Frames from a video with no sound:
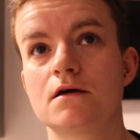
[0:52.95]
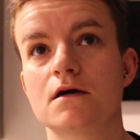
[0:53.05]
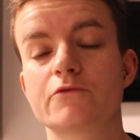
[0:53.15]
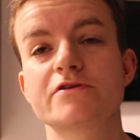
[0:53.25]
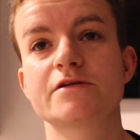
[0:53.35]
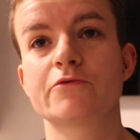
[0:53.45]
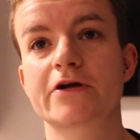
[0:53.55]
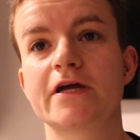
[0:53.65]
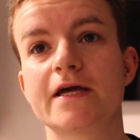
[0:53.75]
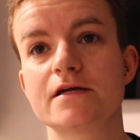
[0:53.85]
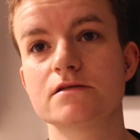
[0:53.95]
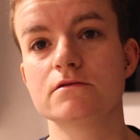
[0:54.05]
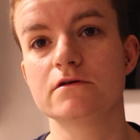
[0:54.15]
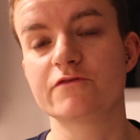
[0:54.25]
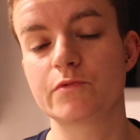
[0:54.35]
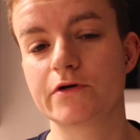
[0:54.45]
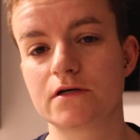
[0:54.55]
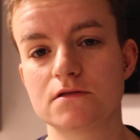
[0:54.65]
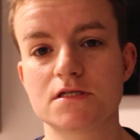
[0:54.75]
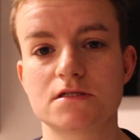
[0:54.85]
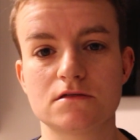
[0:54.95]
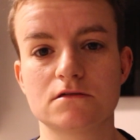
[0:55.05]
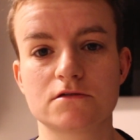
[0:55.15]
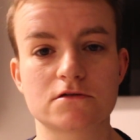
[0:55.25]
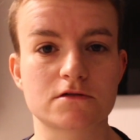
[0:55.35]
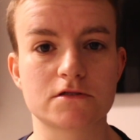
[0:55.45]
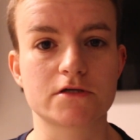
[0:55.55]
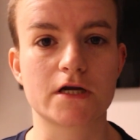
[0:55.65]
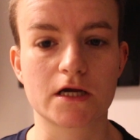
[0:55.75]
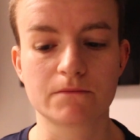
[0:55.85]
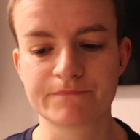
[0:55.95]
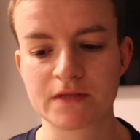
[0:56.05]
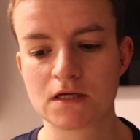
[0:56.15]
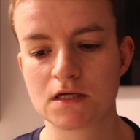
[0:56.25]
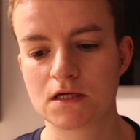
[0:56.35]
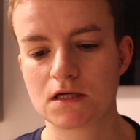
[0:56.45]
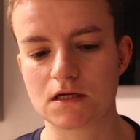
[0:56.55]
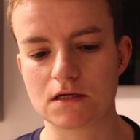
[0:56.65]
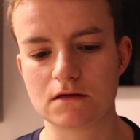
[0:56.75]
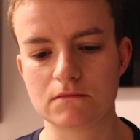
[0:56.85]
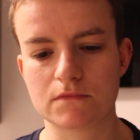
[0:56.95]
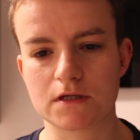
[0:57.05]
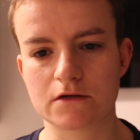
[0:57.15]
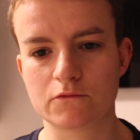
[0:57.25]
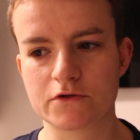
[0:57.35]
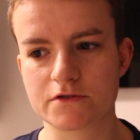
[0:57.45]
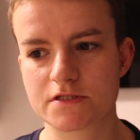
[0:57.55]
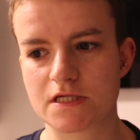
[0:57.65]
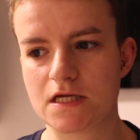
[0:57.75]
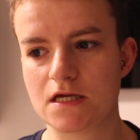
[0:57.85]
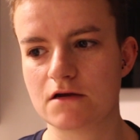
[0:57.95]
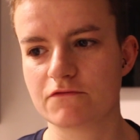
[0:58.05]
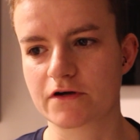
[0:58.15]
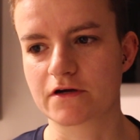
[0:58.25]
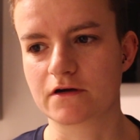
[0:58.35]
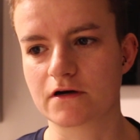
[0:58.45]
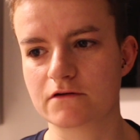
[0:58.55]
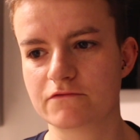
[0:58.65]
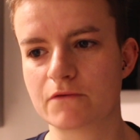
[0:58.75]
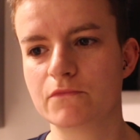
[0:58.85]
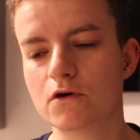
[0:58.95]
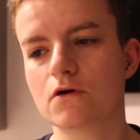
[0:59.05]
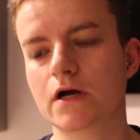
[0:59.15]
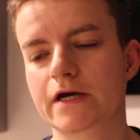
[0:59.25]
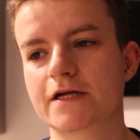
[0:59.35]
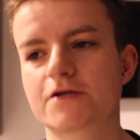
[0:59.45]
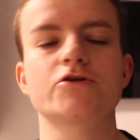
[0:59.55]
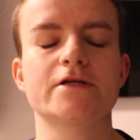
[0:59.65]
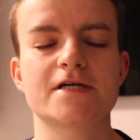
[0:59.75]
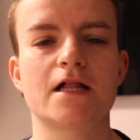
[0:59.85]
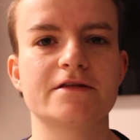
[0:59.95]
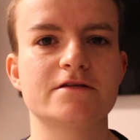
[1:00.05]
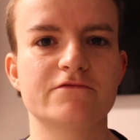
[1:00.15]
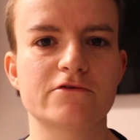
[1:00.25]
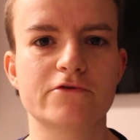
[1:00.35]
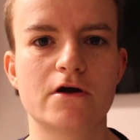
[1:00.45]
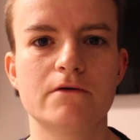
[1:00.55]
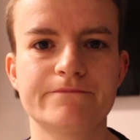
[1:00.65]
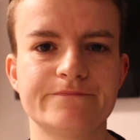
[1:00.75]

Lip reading: where I can get to if I put in consistent and structured training. And I want to see if I can I'm not like a naturally talented fell runner.